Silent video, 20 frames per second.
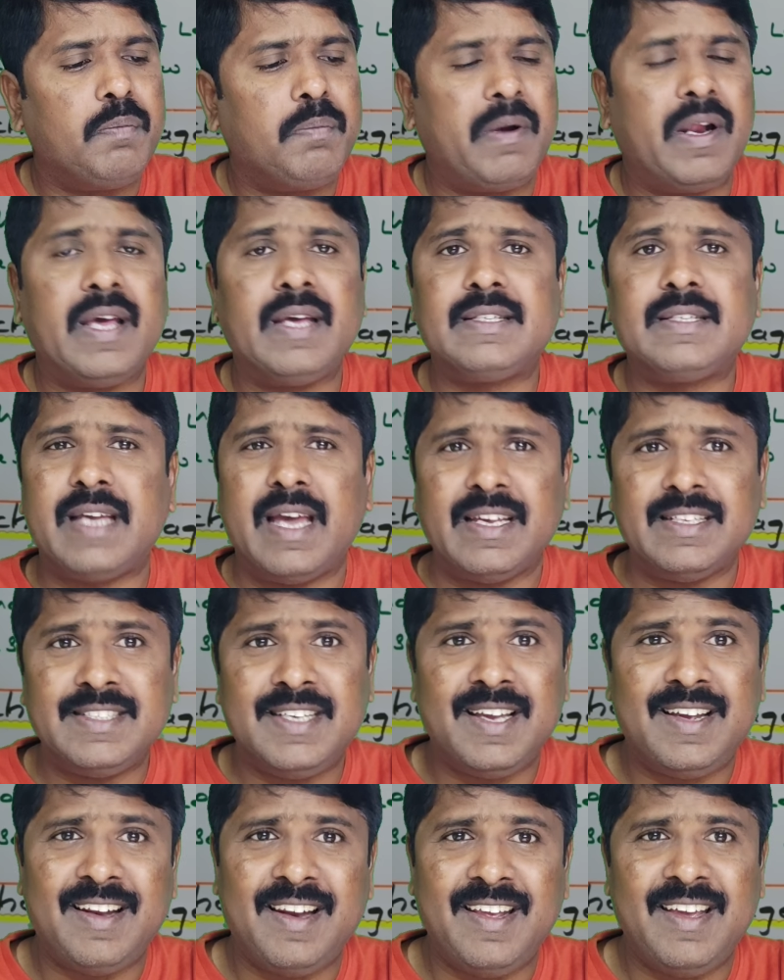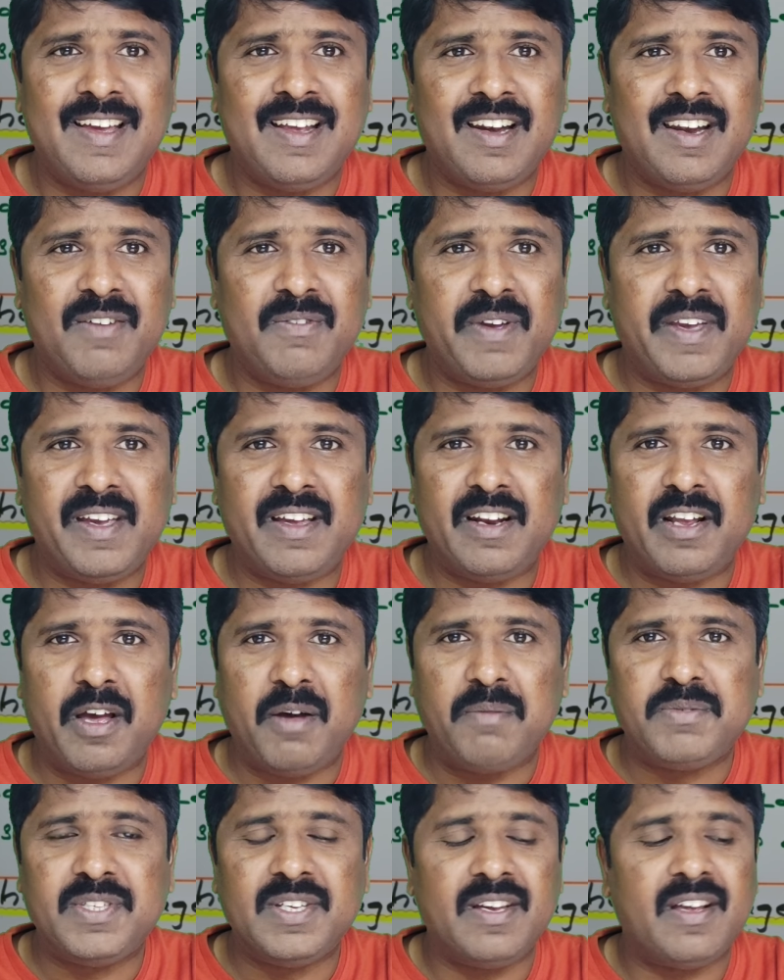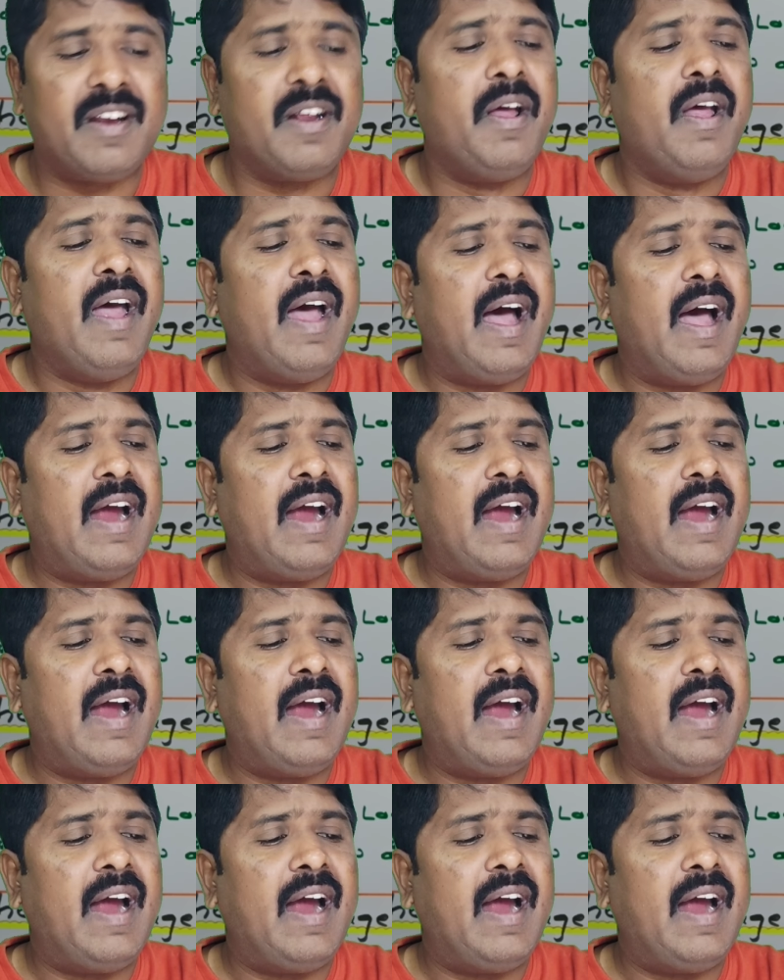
plus IG clearly we can observe,